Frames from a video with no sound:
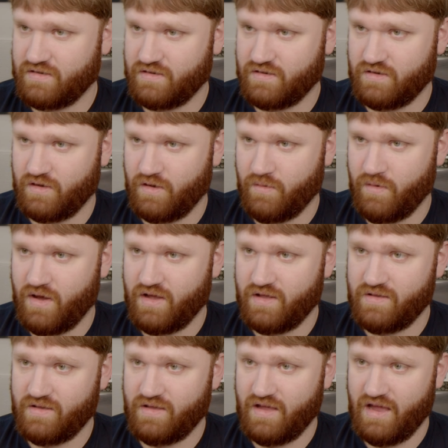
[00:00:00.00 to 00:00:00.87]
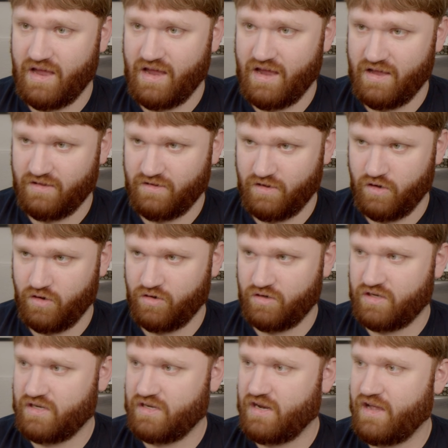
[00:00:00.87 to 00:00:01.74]
Go on, and you're
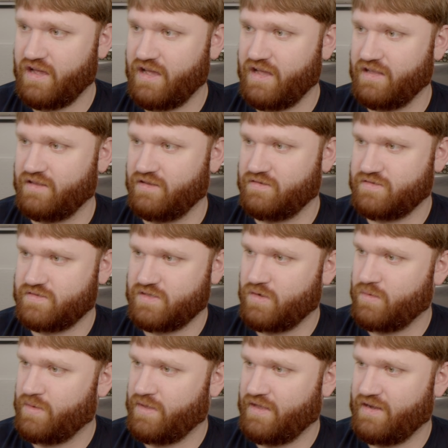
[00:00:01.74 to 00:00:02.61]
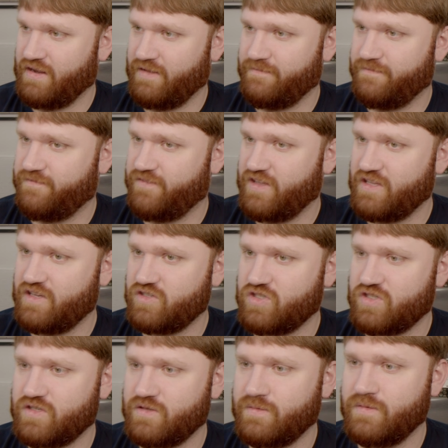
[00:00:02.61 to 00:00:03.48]
done. So we can hit
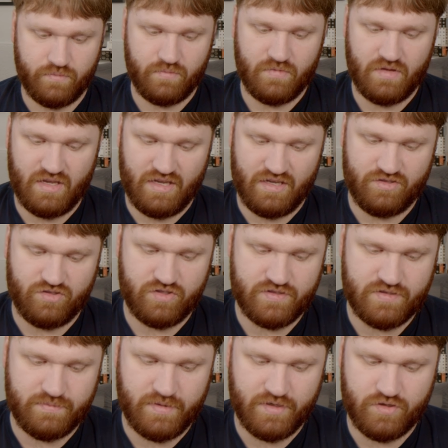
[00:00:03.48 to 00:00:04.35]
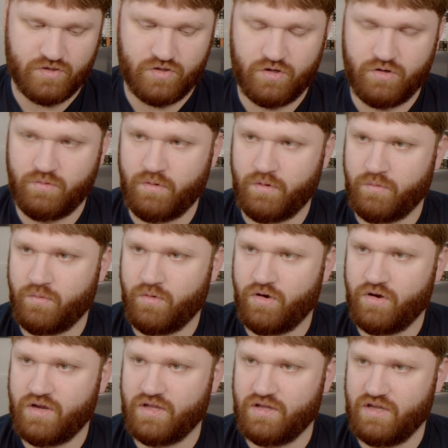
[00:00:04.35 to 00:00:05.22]
finish. And just to make sure we're
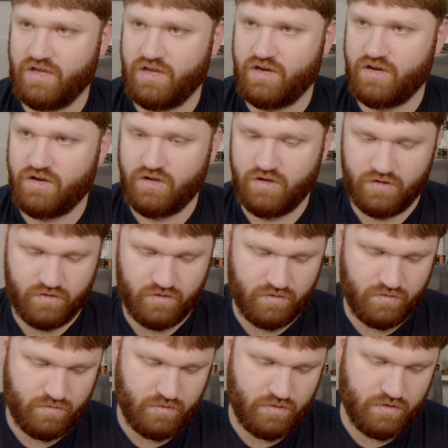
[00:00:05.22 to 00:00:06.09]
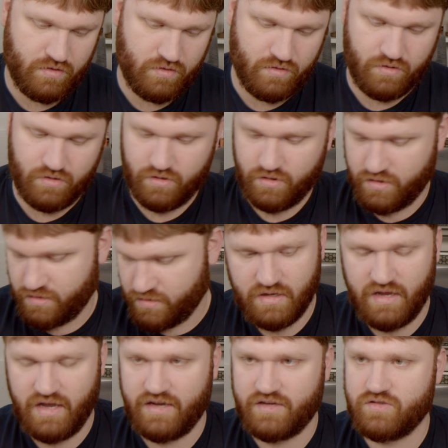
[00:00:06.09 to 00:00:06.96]
working here, you could do your
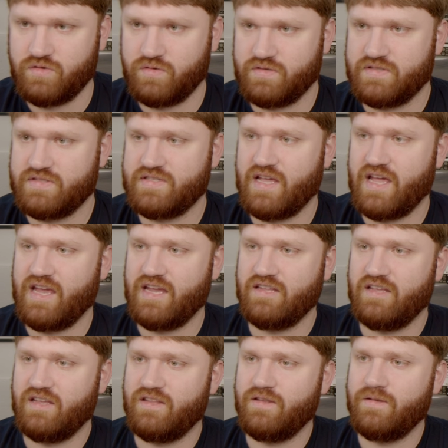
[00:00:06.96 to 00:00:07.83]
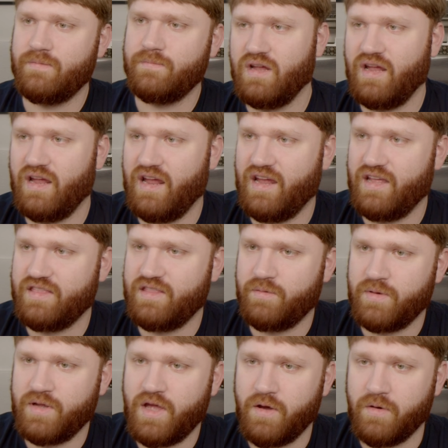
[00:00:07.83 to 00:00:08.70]
actual sign in. And
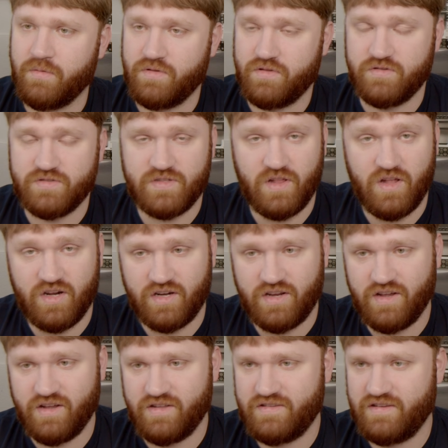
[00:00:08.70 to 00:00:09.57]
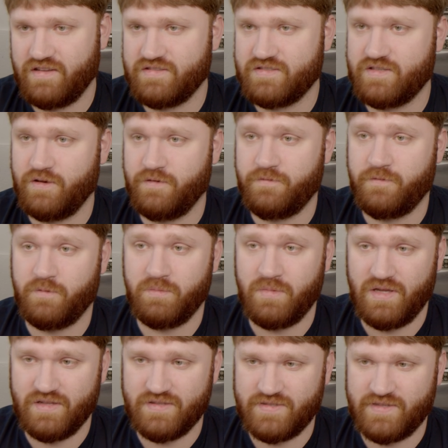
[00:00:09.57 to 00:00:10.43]
there we go. There's a lot of content, so for
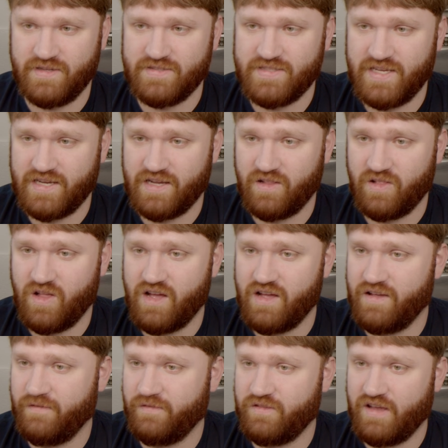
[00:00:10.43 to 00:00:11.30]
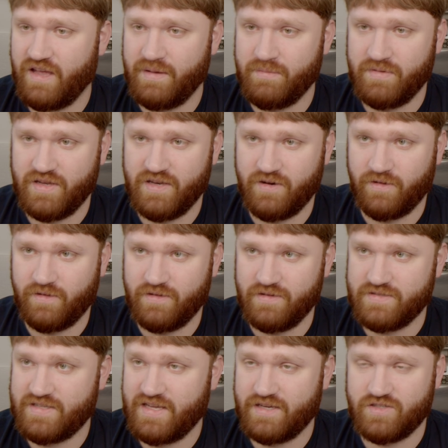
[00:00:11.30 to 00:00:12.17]
me it's going to take a lot of time to get all
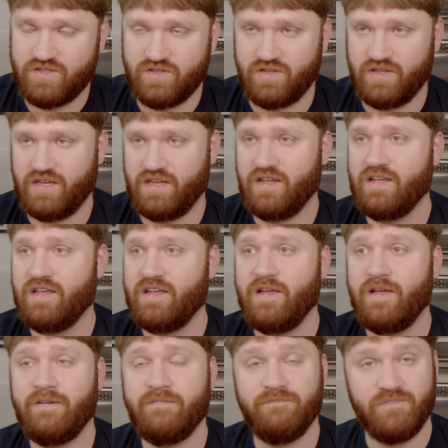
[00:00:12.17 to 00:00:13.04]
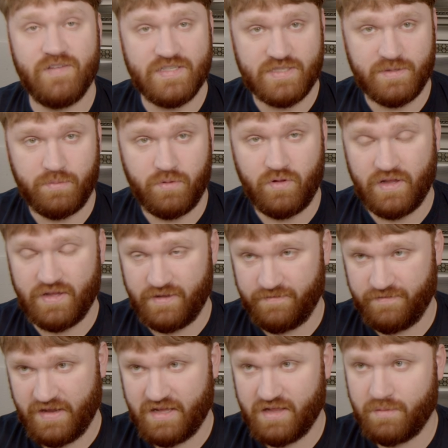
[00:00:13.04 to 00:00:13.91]
this actually visible and
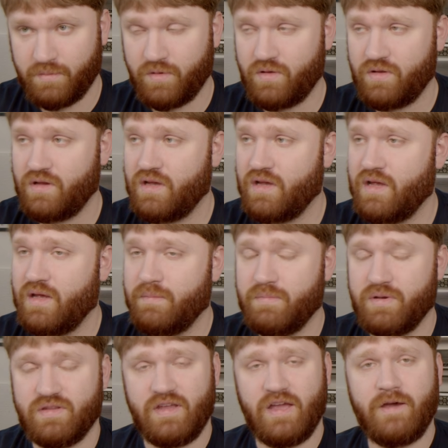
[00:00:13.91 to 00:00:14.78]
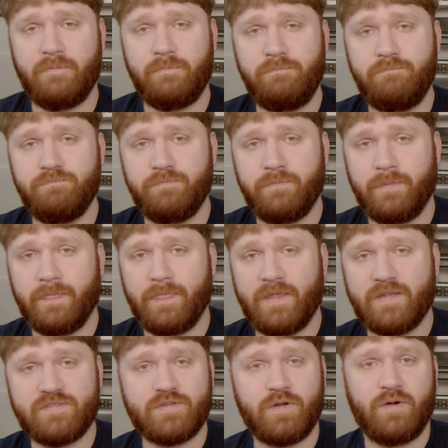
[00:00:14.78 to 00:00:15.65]
available. But now,
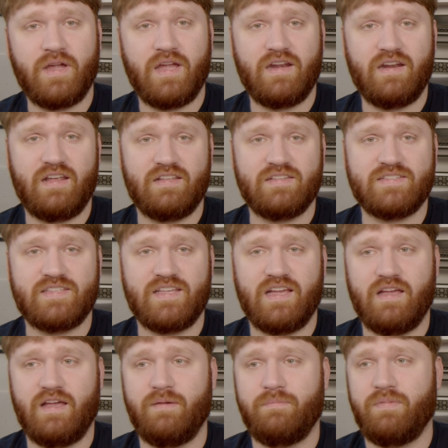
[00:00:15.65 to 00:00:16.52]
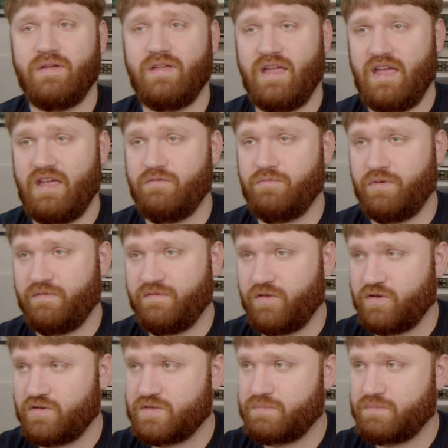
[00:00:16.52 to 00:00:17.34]
let's go ahead and set up a reverse